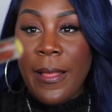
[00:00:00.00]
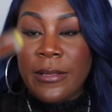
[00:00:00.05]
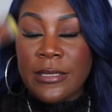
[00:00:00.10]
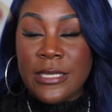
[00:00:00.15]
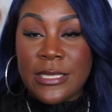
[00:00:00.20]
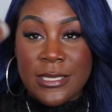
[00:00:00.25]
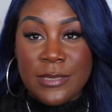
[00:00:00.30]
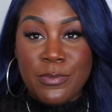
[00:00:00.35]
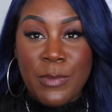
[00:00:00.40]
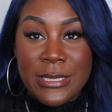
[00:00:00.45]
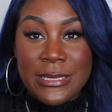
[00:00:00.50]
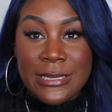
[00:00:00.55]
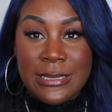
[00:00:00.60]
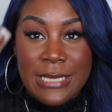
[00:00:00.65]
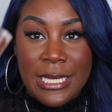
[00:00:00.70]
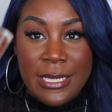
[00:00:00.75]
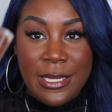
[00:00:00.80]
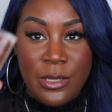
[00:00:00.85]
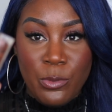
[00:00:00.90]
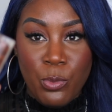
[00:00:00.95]
This is my
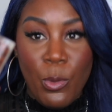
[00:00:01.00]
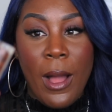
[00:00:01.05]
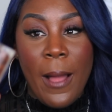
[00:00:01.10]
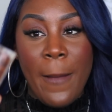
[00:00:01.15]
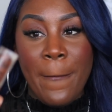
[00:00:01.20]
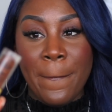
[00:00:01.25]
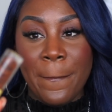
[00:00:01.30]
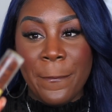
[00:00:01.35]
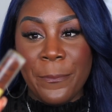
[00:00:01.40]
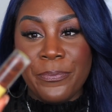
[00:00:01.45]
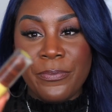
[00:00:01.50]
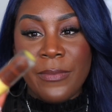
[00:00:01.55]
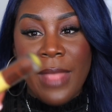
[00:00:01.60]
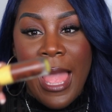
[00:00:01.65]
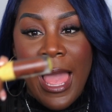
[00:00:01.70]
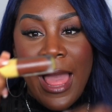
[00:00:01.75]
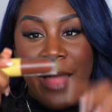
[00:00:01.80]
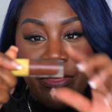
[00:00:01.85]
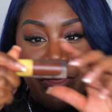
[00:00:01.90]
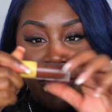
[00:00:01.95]
second one,
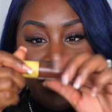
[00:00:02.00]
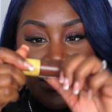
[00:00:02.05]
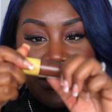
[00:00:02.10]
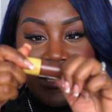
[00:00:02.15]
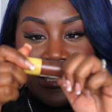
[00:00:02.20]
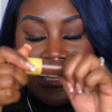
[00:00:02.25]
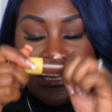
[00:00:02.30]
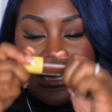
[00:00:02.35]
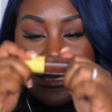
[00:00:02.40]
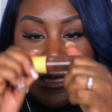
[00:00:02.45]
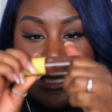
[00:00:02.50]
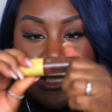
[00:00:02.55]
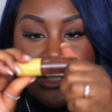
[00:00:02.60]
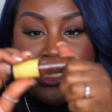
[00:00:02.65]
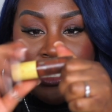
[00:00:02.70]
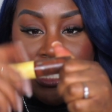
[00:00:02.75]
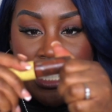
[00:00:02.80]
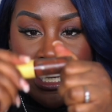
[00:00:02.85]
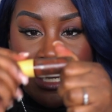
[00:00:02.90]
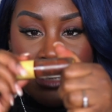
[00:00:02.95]
and this is
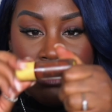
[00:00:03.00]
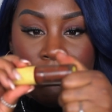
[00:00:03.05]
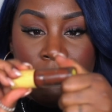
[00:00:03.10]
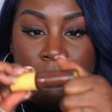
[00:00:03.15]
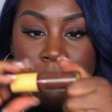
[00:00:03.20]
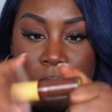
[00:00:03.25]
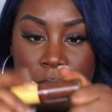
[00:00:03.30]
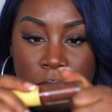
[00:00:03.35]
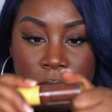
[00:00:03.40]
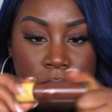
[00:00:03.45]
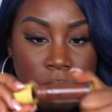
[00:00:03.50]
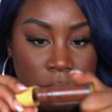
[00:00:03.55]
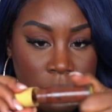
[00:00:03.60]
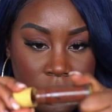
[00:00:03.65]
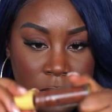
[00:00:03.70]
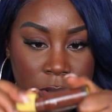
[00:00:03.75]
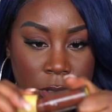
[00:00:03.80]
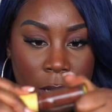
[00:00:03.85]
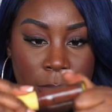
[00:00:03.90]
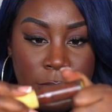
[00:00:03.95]
literally,
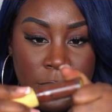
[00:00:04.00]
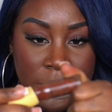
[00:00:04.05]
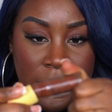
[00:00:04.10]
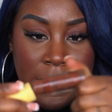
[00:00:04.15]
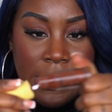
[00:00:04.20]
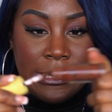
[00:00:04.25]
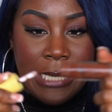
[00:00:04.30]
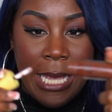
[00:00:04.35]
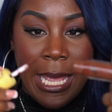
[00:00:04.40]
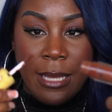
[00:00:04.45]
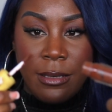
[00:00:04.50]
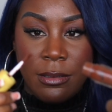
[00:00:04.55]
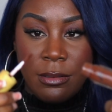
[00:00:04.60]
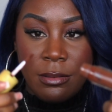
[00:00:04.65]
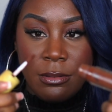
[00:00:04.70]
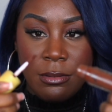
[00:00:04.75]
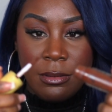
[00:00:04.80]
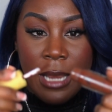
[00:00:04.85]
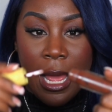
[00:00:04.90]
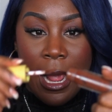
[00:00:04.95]
it's come to its
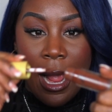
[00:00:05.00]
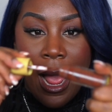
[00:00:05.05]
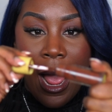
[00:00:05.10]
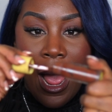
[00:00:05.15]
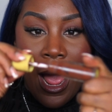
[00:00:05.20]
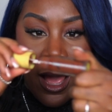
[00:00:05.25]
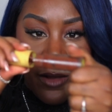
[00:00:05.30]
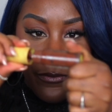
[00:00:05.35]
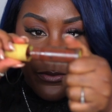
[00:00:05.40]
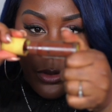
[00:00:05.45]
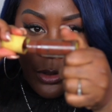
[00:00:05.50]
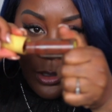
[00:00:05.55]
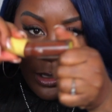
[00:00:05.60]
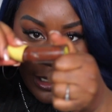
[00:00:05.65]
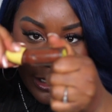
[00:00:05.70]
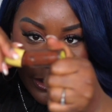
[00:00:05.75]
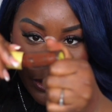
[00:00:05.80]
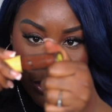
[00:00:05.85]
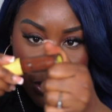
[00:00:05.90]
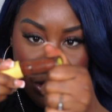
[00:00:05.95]
end. Like, I have to
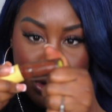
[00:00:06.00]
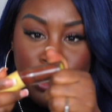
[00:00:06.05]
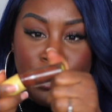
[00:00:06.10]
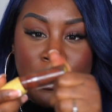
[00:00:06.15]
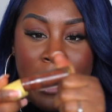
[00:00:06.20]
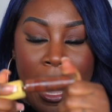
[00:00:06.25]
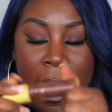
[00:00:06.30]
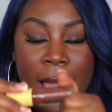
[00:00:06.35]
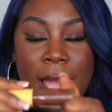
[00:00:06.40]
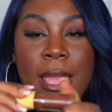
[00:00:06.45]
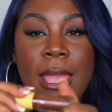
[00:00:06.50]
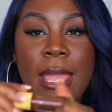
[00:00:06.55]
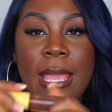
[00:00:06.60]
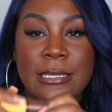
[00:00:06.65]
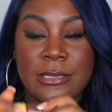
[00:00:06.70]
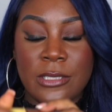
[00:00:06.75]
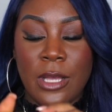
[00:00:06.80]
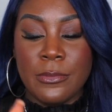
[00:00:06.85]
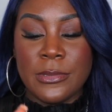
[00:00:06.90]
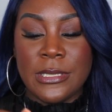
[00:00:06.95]
literally do that.
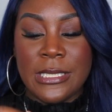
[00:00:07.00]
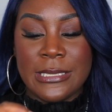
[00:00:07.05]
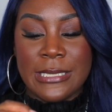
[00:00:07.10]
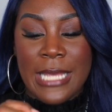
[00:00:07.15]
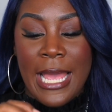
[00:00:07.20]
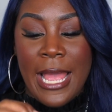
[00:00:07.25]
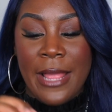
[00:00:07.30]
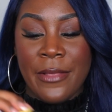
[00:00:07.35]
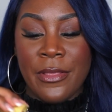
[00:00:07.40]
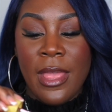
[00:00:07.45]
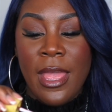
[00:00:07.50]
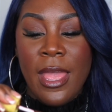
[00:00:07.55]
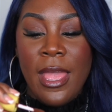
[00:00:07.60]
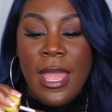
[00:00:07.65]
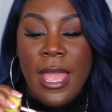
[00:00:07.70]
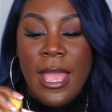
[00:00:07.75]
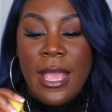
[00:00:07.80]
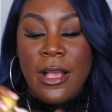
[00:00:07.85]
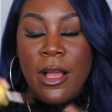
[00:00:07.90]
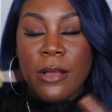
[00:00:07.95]
It's come to its end. It
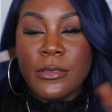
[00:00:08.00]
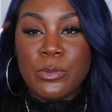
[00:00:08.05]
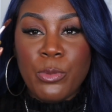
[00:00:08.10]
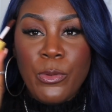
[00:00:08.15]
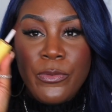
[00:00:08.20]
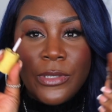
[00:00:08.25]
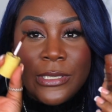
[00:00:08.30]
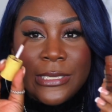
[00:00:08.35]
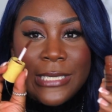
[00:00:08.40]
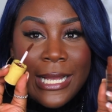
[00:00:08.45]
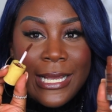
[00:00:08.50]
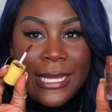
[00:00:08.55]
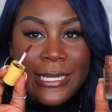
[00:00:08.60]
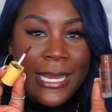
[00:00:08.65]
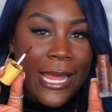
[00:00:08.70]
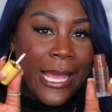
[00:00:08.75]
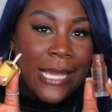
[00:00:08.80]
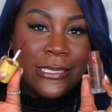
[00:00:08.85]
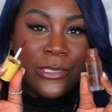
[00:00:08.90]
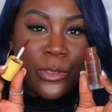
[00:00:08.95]
comes with this like a
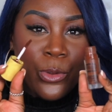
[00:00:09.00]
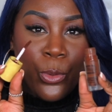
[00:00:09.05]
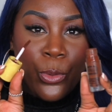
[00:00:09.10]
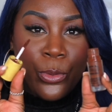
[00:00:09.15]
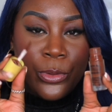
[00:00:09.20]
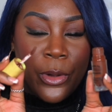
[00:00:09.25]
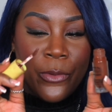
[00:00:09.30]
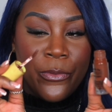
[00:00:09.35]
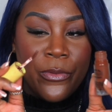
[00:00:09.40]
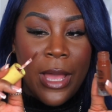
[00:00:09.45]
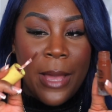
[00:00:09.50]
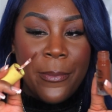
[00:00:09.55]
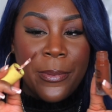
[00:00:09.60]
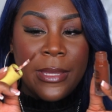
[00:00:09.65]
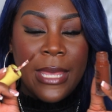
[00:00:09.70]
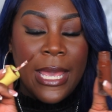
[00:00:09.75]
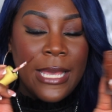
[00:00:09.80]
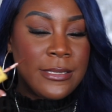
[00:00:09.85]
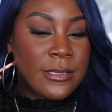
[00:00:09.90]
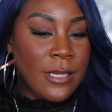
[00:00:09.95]
nice little doe foot
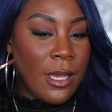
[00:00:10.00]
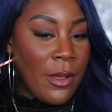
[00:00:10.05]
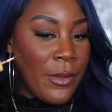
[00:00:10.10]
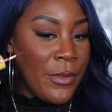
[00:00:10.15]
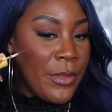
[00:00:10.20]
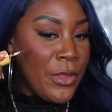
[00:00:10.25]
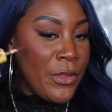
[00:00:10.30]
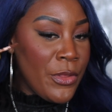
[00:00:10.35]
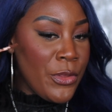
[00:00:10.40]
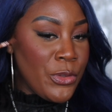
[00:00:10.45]
applicator.